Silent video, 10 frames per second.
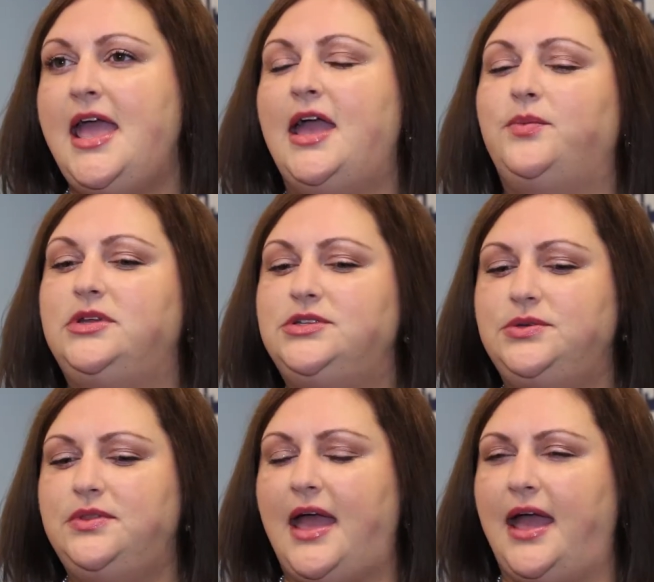And we
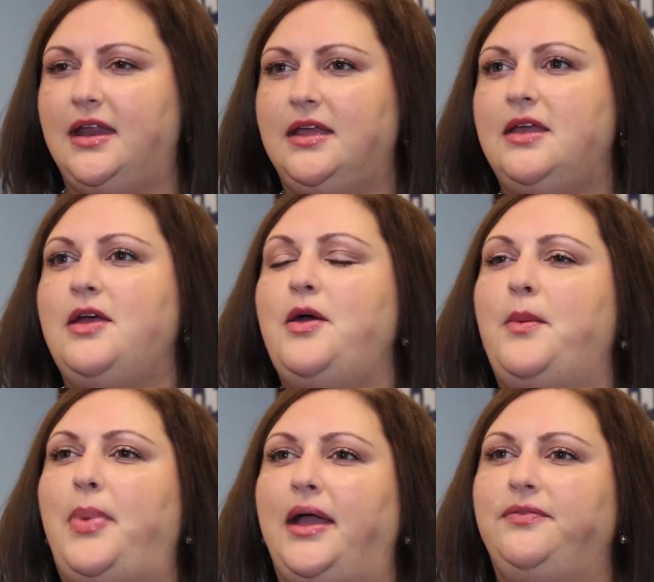do that
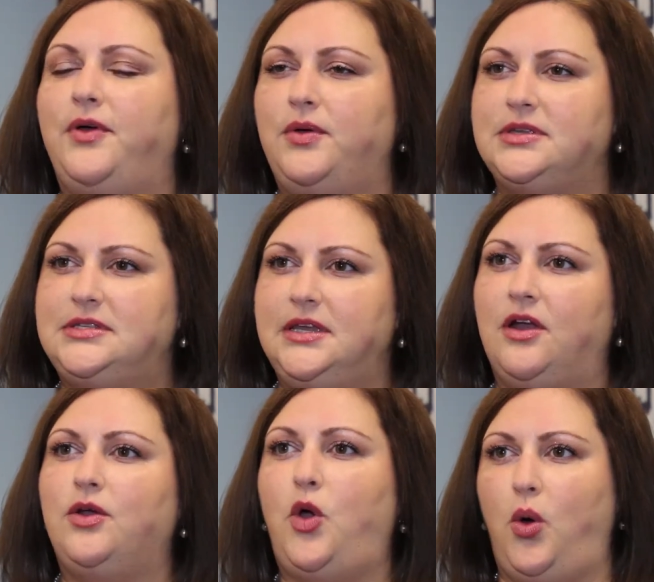by focusing
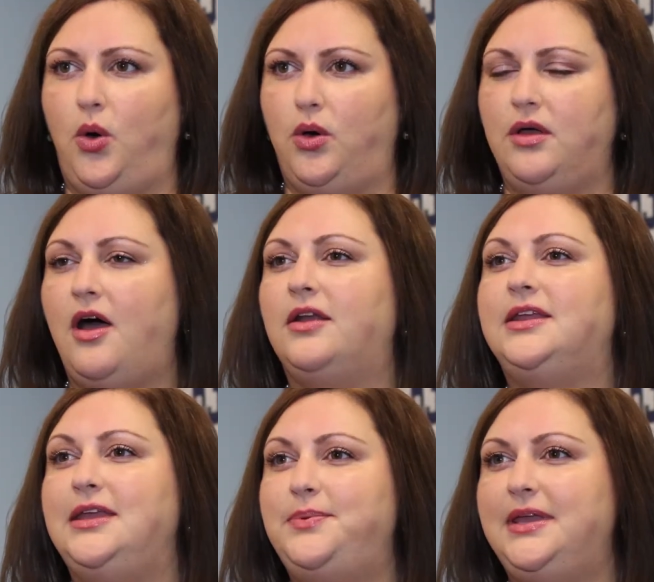our goal on
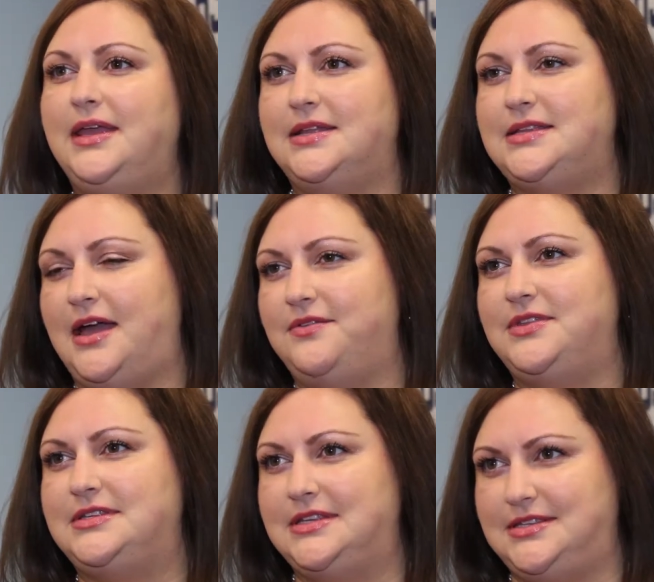keeping kids out of
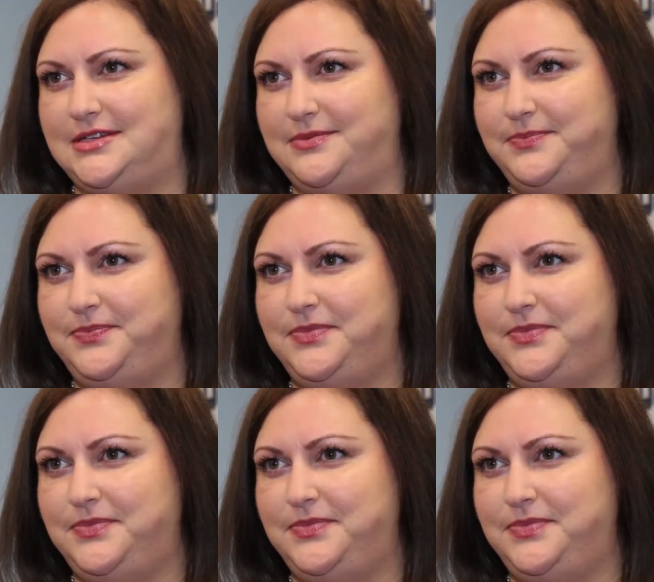the system